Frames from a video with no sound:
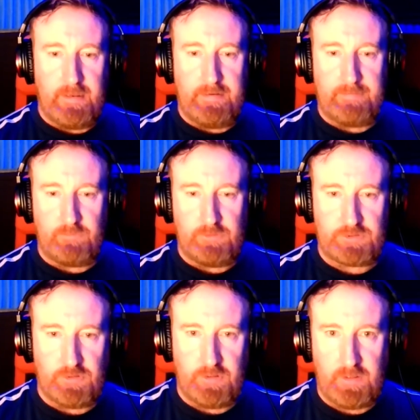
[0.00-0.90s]
and I'm going to
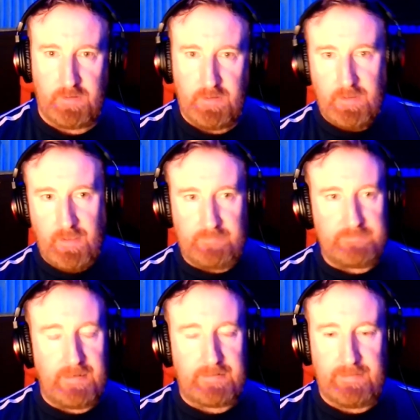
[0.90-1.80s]
show you
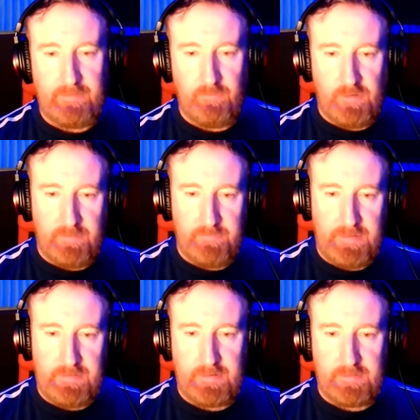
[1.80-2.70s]
exactly what I
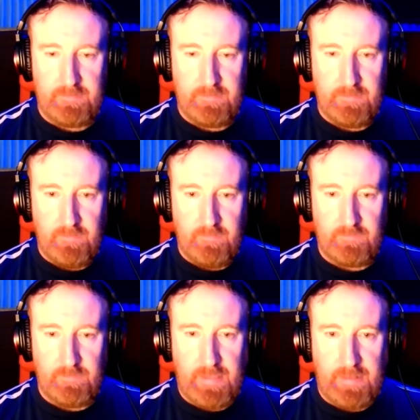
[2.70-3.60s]
mean here.
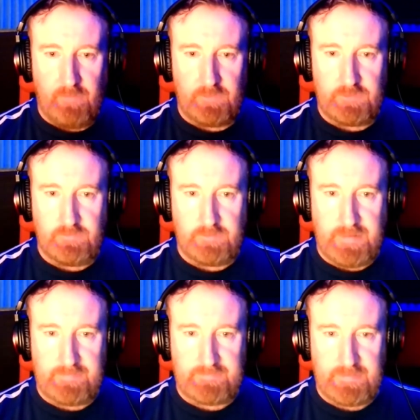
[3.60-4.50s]
So we'll head over to
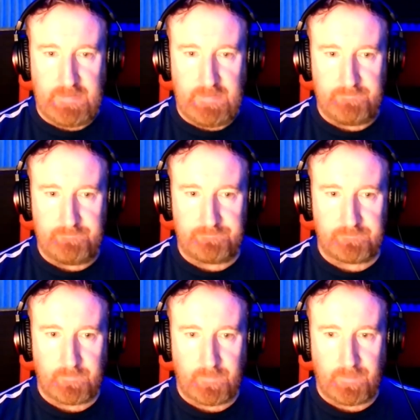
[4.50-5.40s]
Audacity.
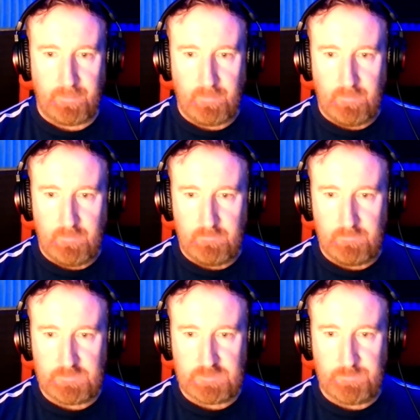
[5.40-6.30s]

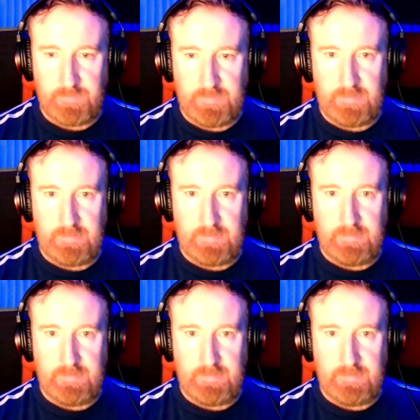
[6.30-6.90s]
It should be at